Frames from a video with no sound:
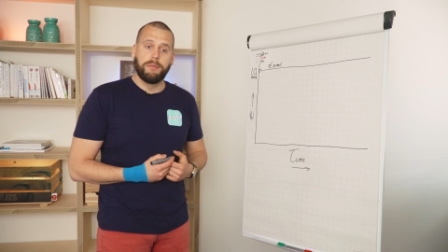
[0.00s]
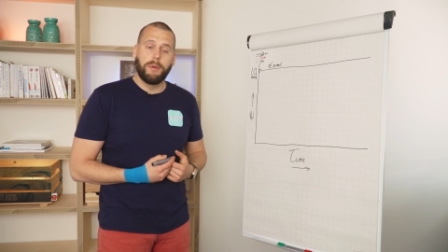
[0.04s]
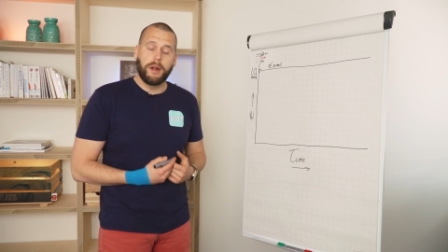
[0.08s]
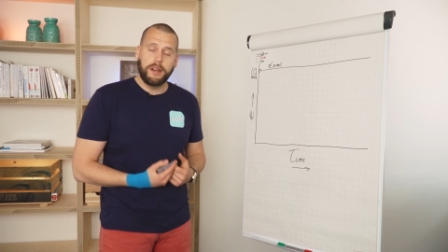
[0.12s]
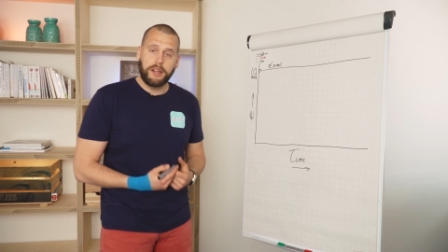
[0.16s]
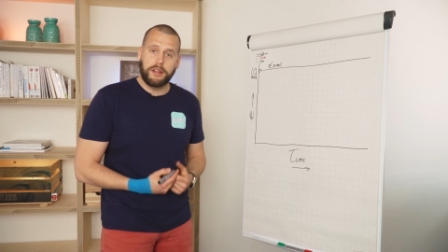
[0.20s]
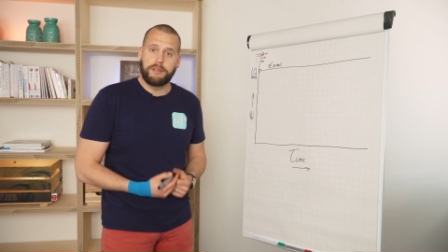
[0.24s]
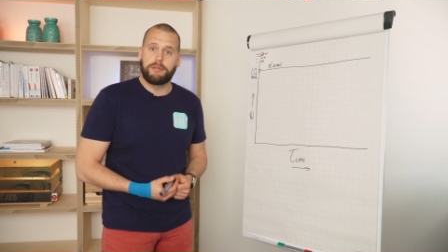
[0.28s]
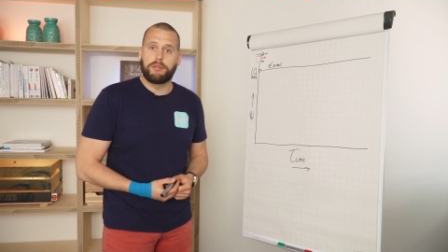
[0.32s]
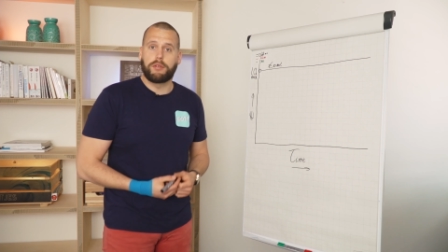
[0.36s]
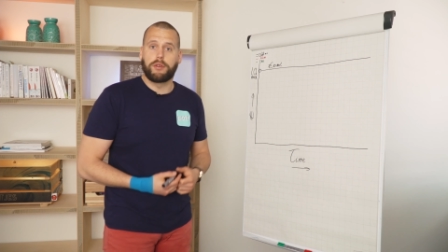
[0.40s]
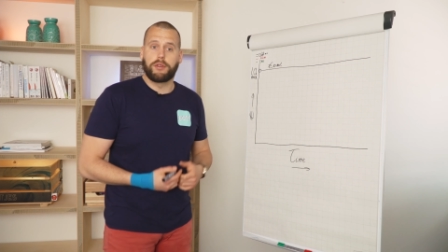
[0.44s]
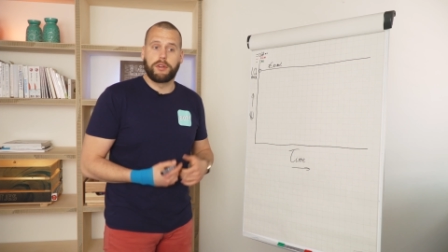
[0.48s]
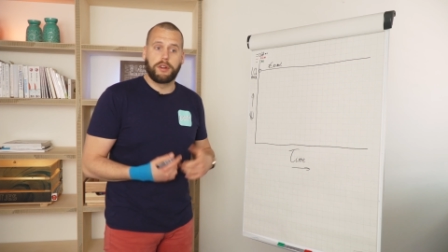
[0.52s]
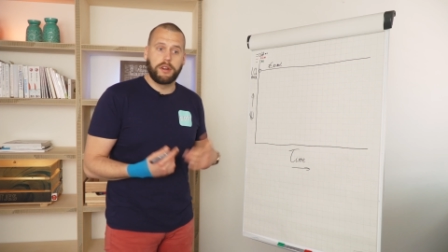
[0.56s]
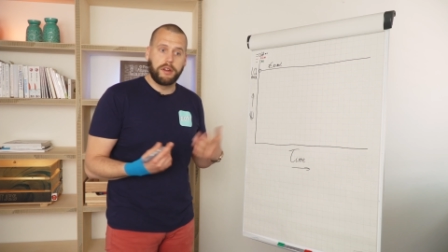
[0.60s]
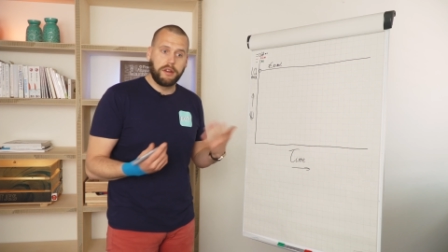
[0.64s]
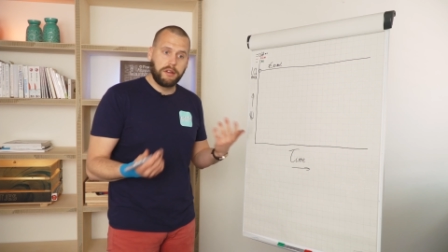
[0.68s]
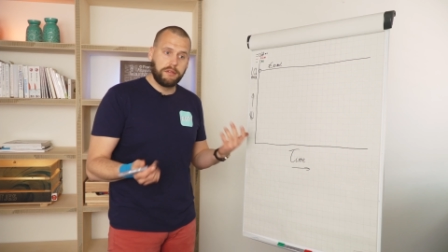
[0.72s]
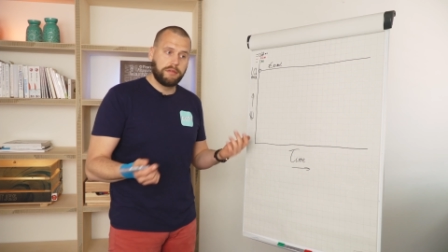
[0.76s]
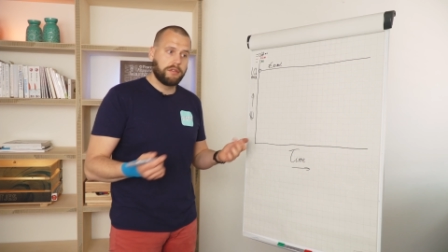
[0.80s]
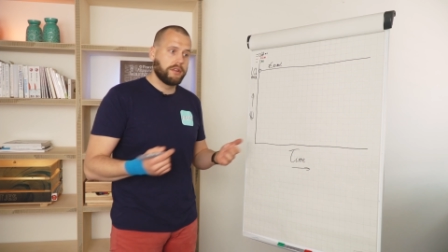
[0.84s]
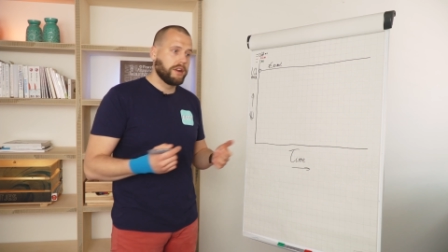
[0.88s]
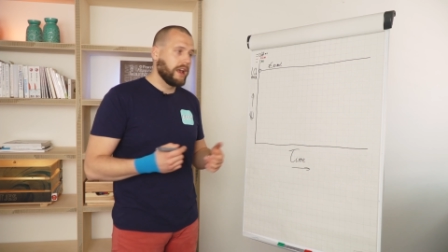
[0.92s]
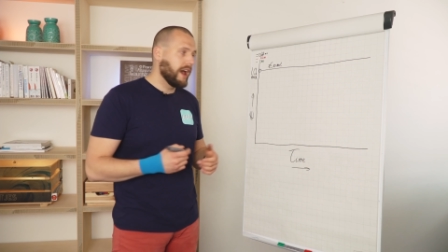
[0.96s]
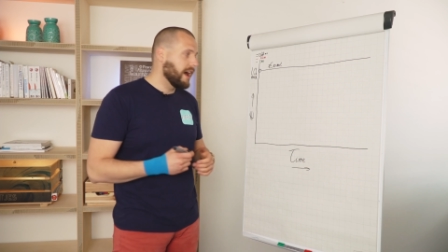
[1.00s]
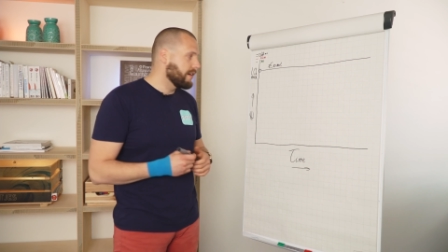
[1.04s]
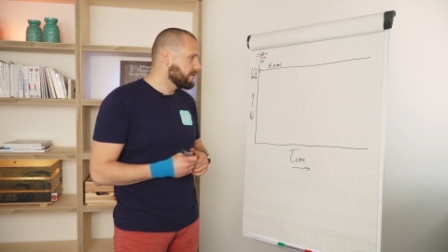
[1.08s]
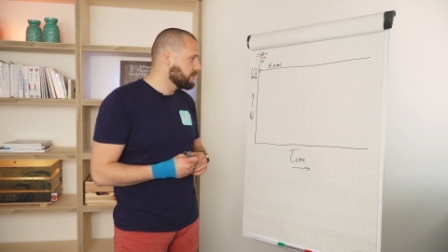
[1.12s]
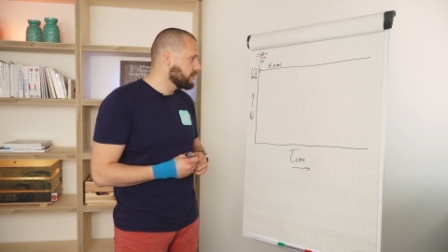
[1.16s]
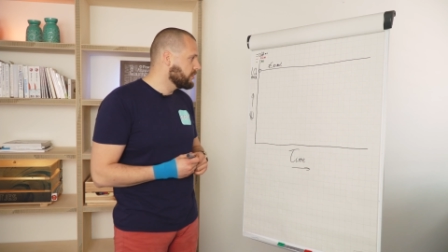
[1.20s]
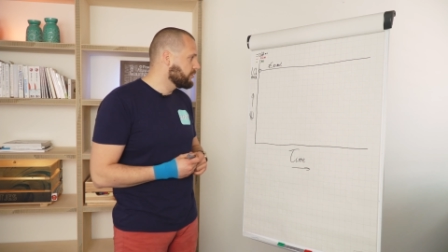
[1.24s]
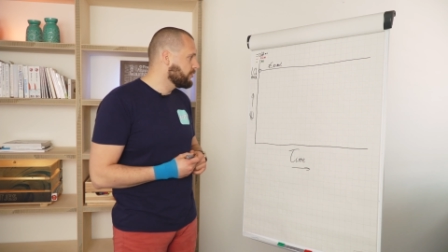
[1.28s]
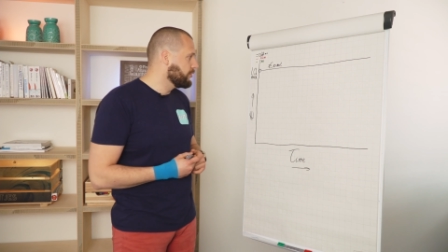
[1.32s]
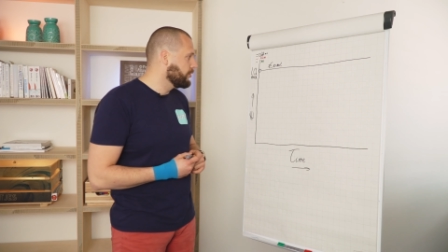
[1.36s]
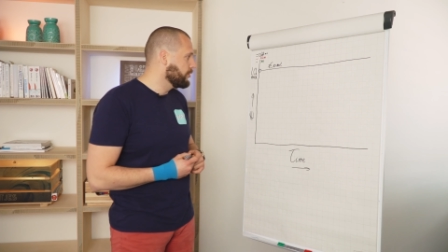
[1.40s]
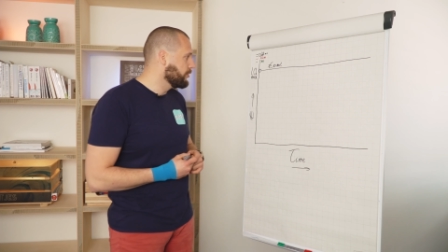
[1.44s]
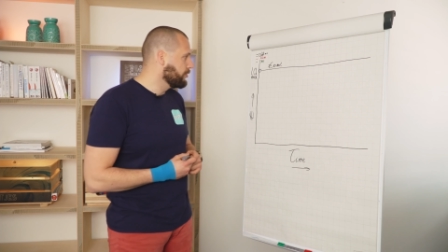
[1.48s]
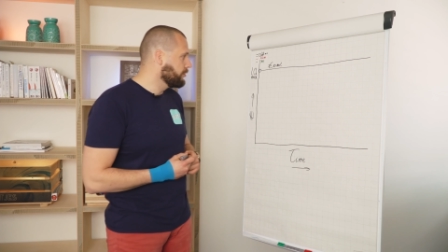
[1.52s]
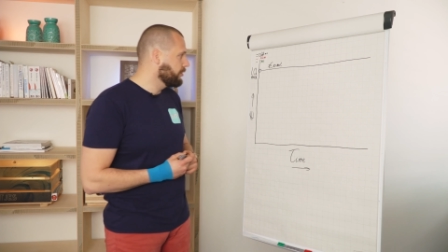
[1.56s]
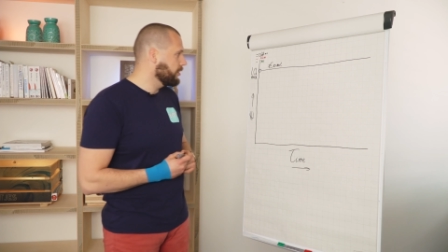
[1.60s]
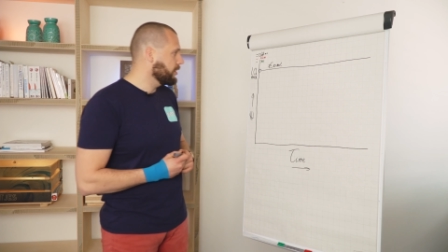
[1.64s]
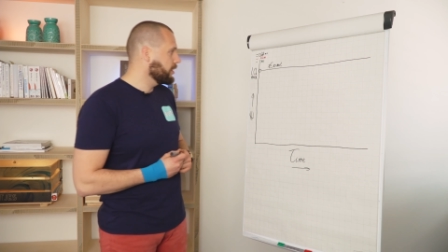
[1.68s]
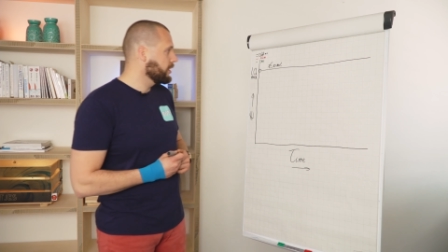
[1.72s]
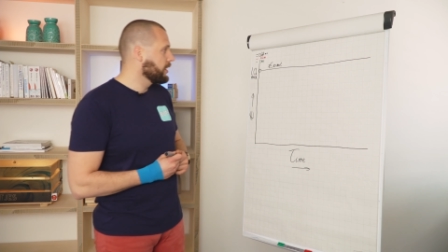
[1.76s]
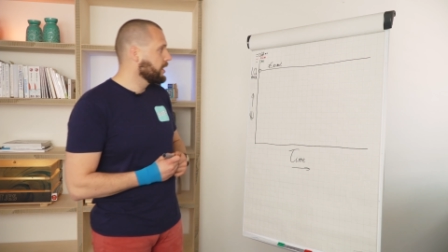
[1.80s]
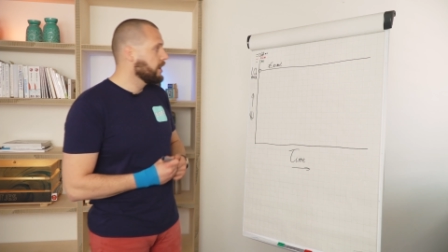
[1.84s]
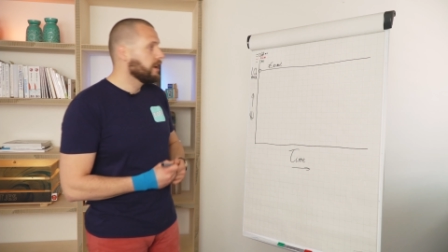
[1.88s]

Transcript: money for the average user.